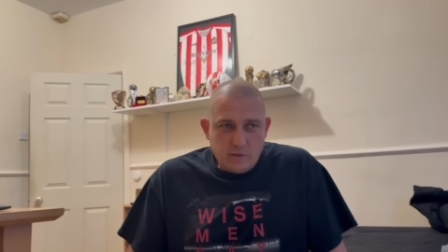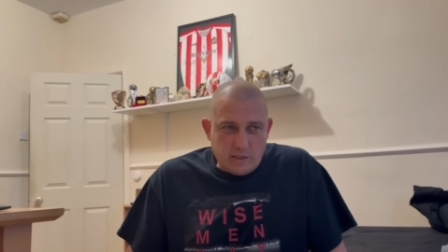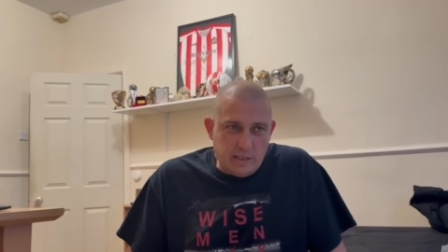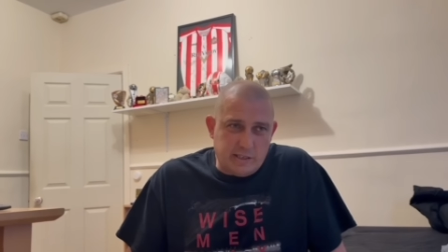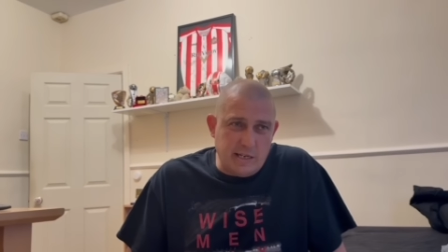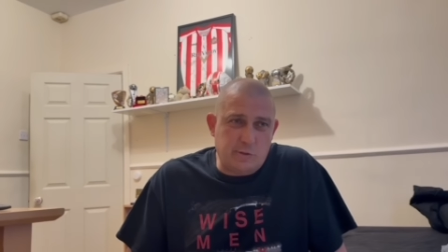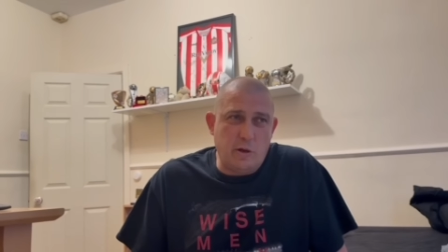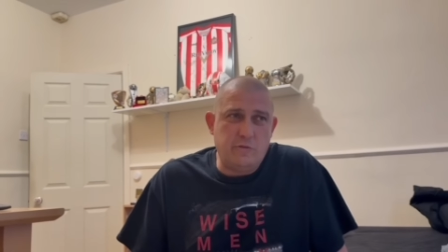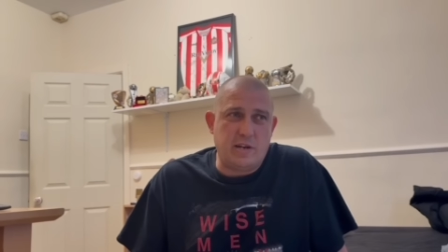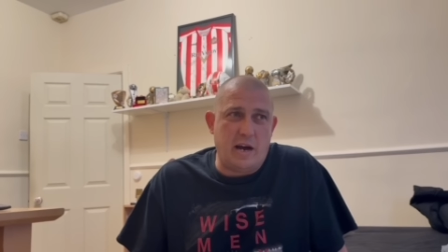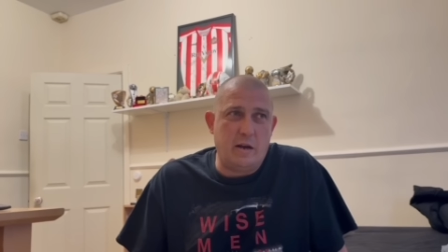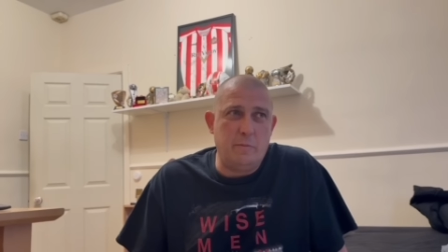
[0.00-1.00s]
since we've
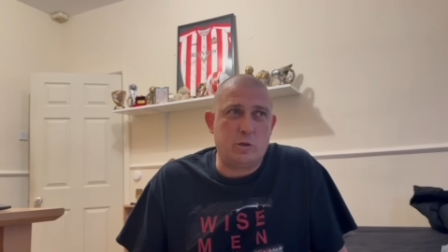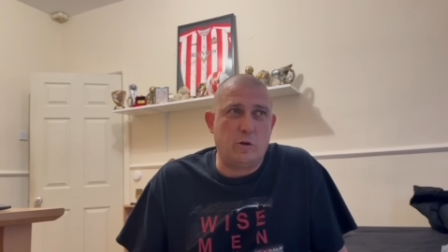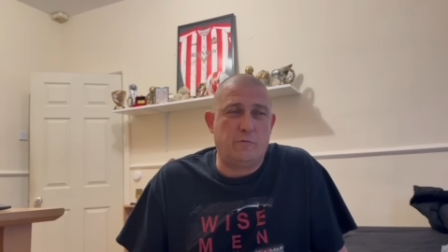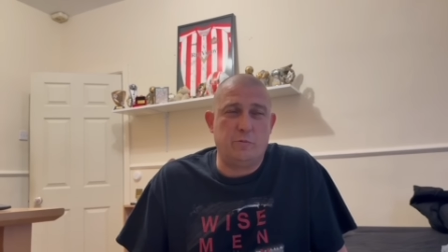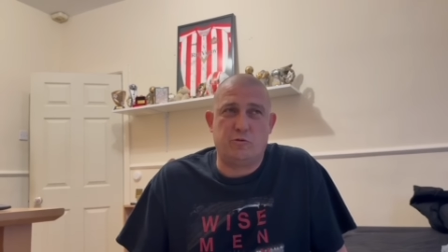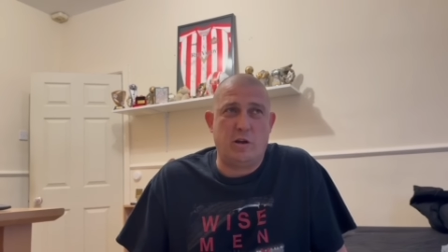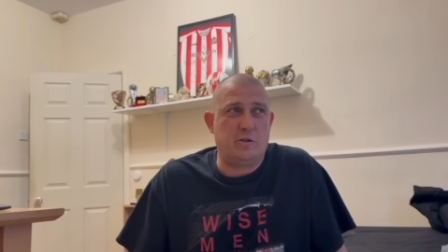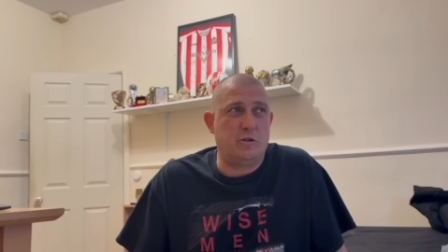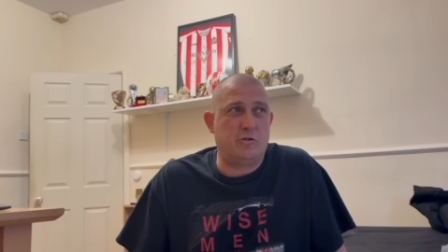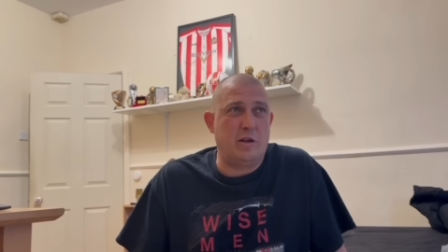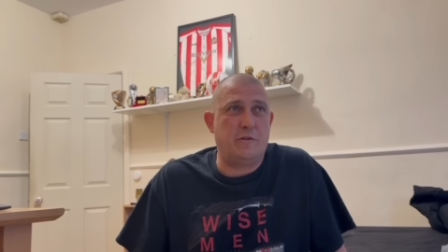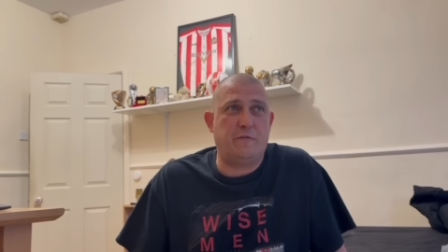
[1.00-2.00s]
signed him, he's come from strength to
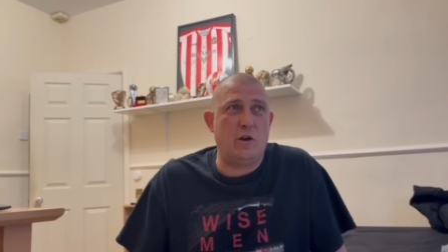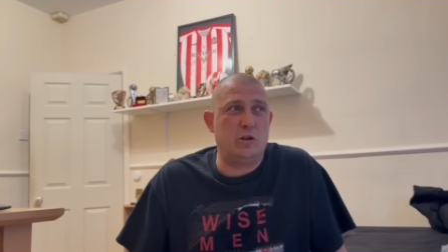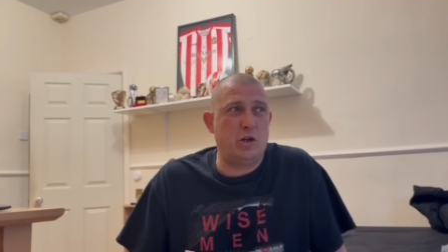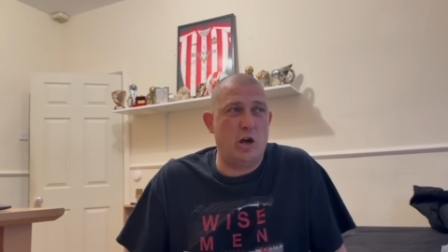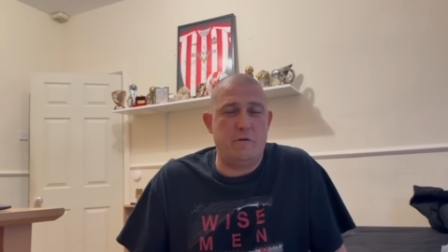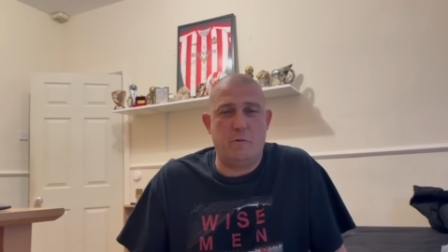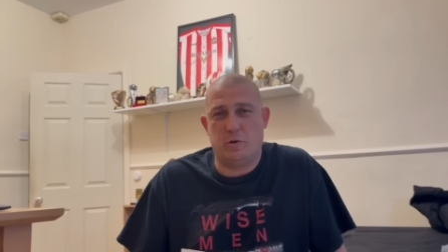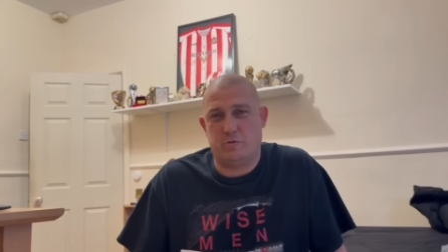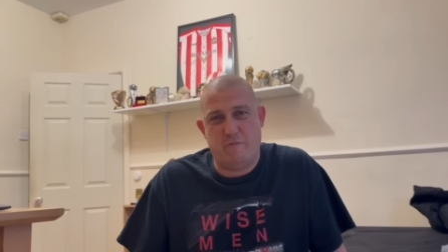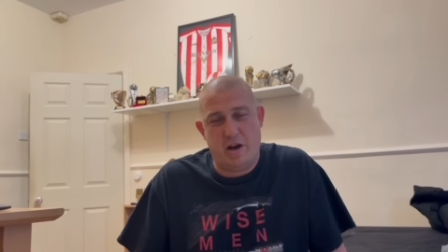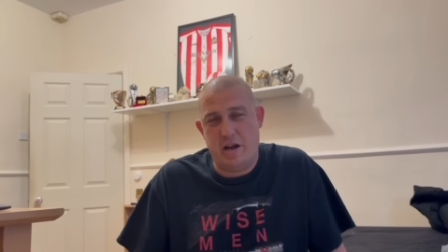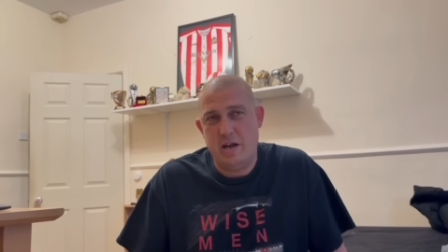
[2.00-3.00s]
strength. The first year he
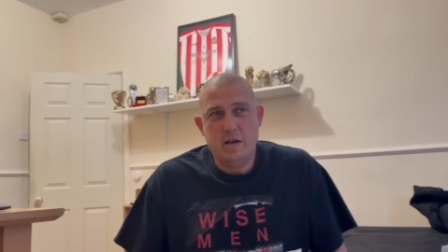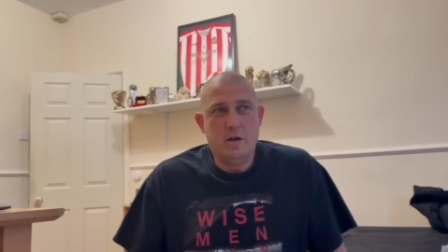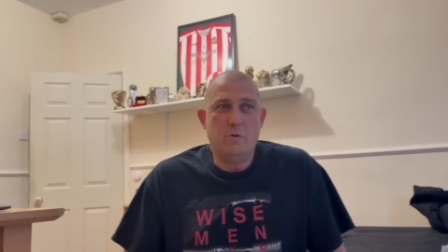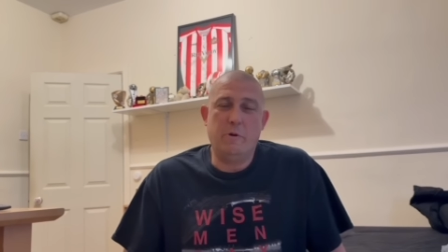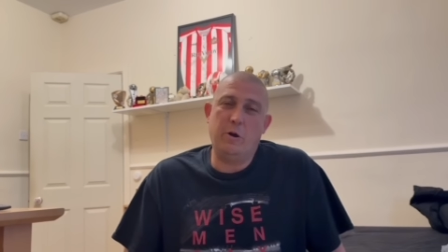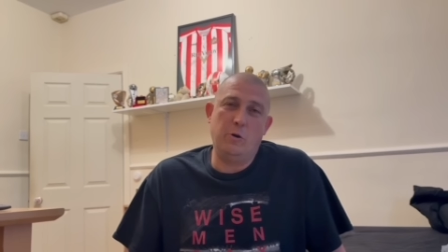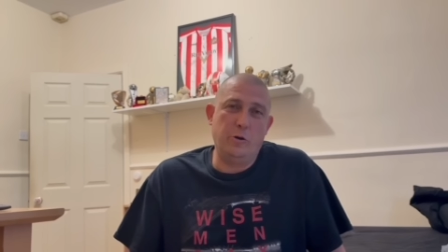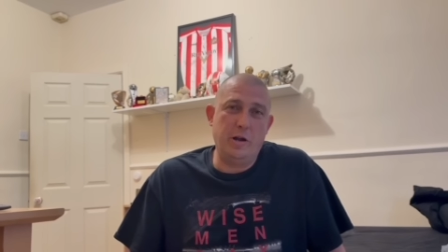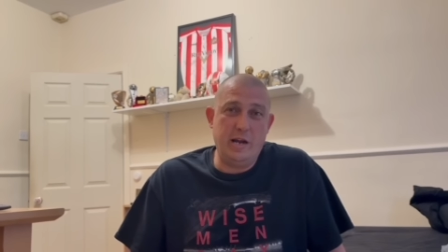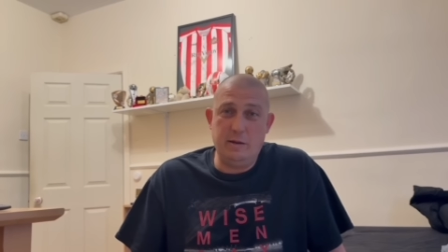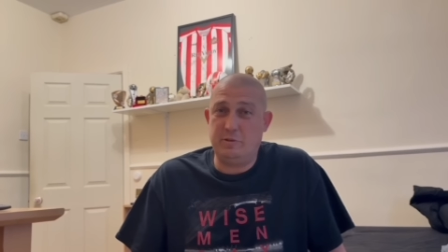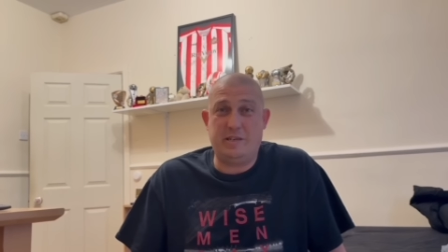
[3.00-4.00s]
wasn't ready, went on loan to
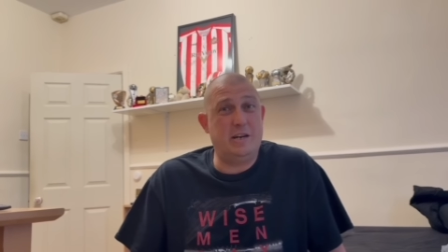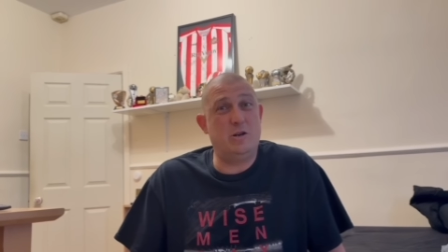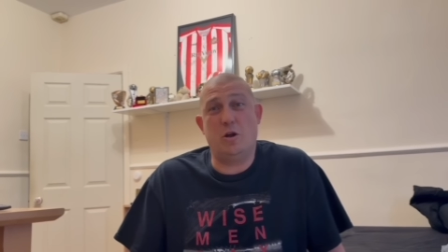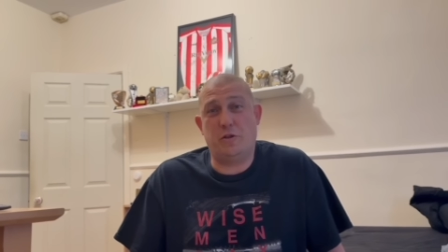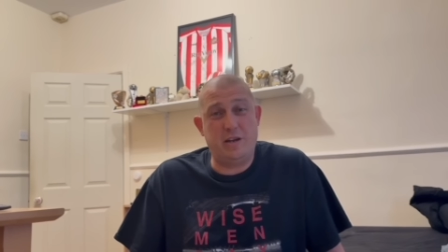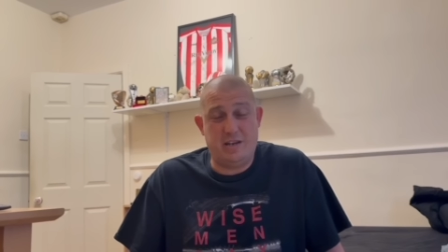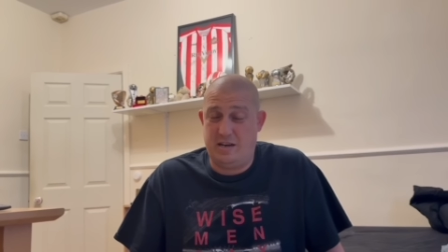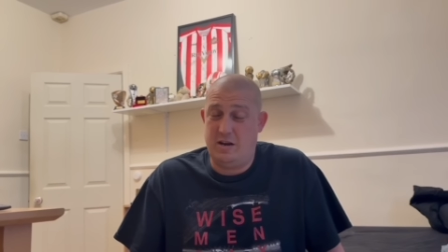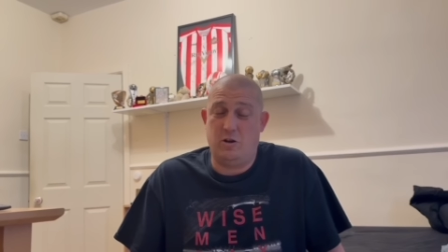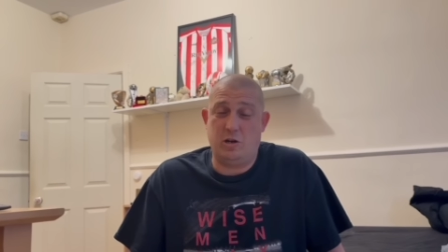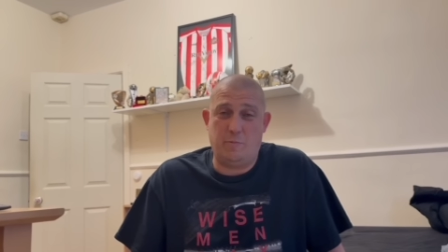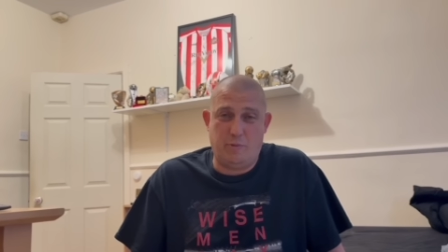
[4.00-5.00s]
Hibs, did nothing, didn't
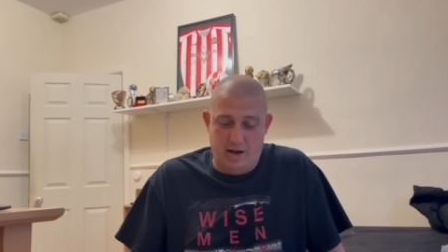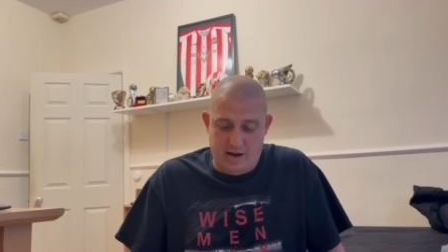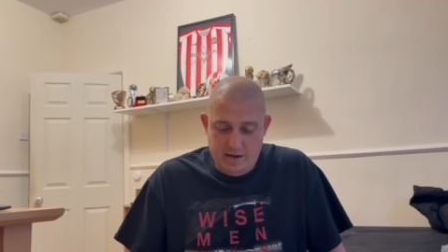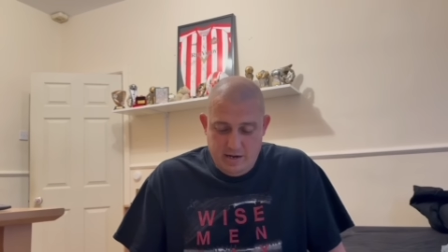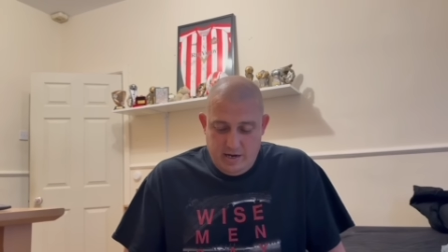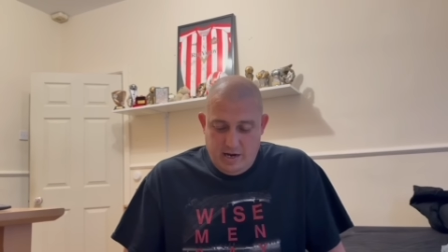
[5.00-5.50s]
hardly play.